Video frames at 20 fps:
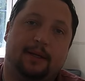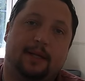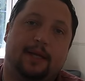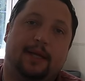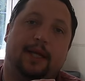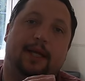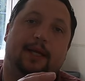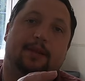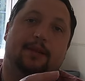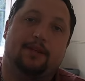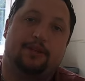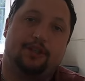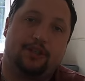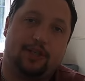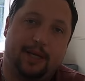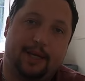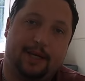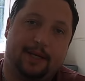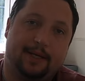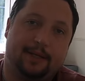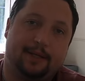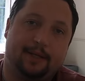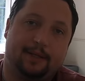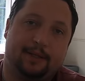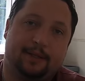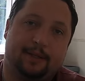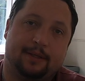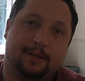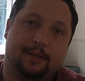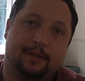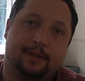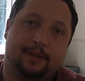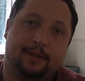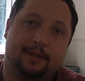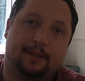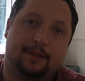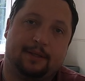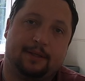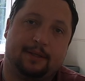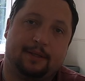in the shit,
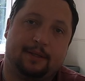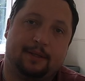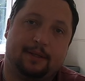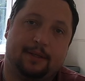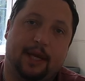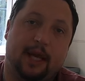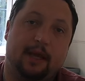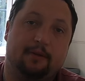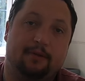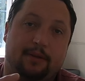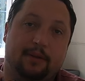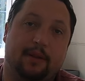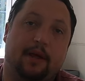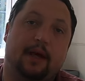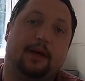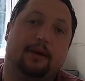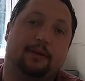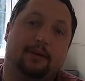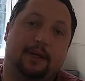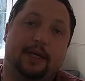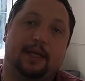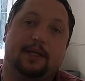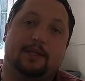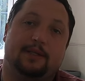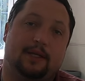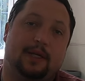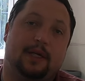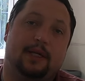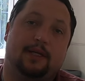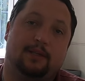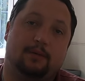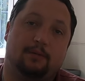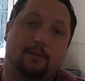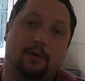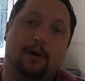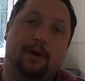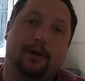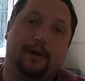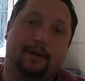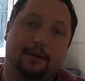even though he's he's the
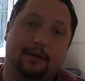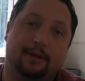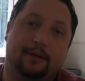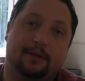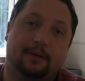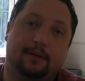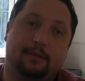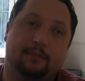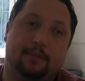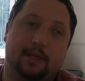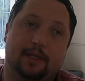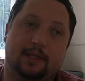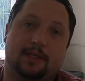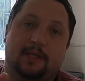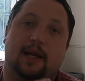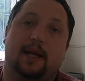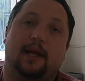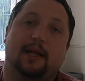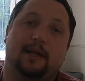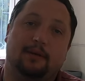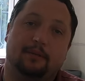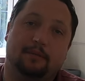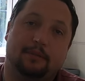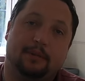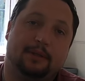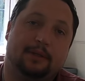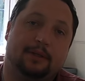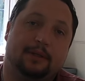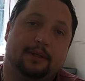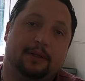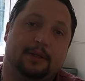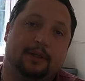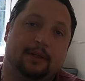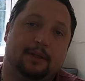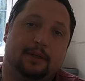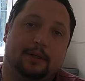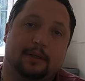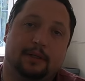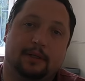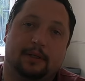one been telling them,
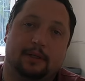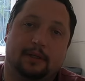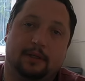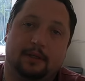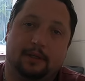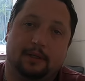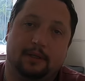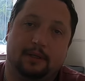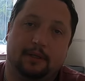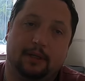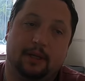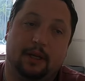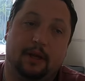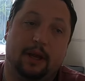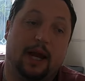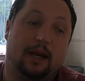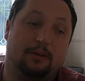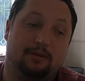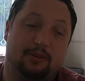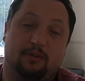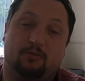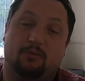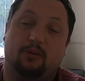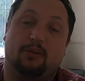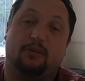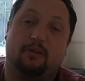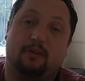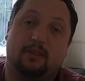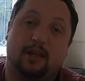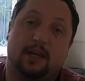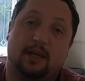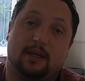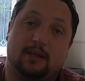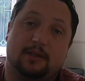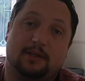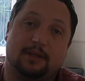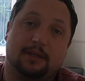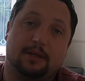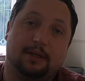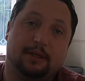you know, how to run things.